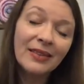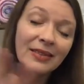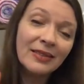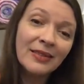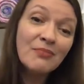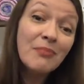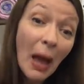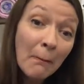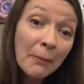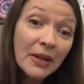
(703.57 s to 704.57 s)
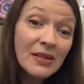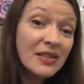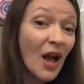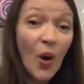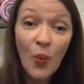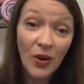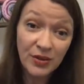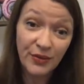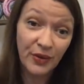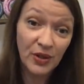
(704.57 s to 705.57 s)
the members are
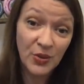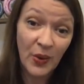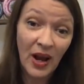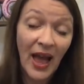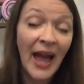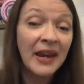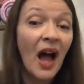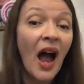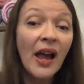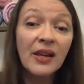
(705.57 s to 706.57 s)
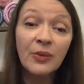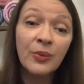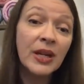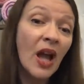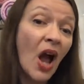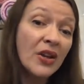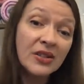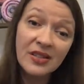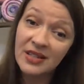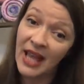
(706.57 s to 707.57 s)
wonderful as well, and we
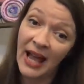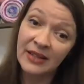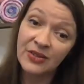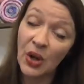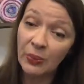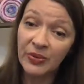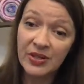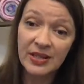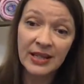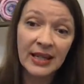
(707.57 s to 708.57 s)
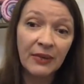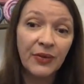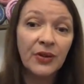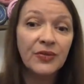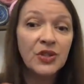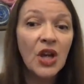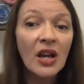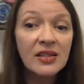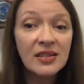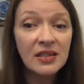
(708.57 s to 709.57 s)
understand, obviously, if you've
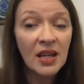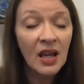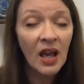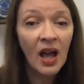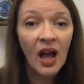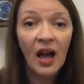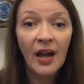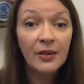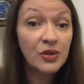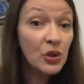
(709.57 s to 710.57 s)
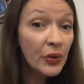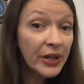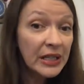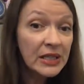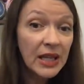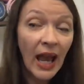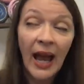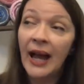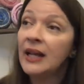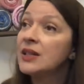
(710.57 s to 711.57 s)
just joined
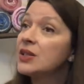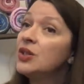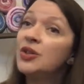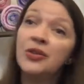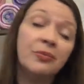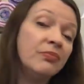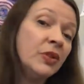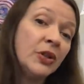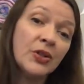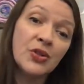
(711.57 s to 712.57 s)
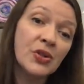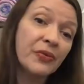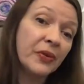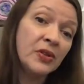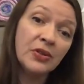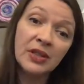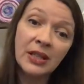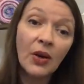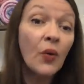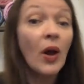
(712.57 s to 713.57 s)
and you
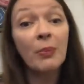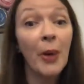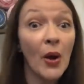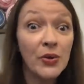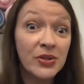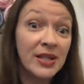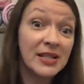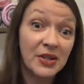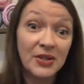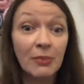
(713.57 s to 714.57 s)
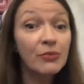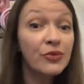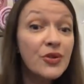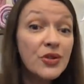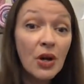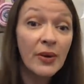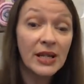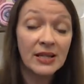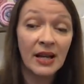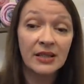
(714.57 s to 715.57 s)
think, oh, I'll post this because I'm so
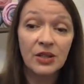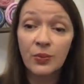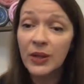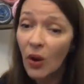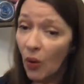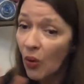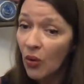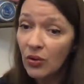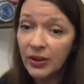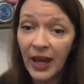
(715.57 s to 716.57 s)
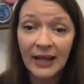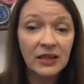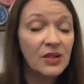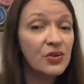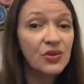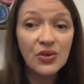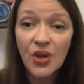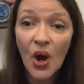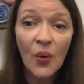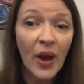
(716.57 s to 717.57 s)
excited. We all get
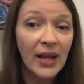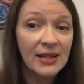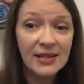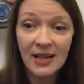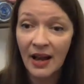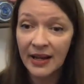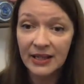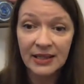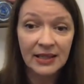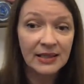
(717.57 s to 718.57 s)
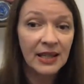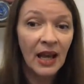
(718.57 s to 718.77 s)
so excited.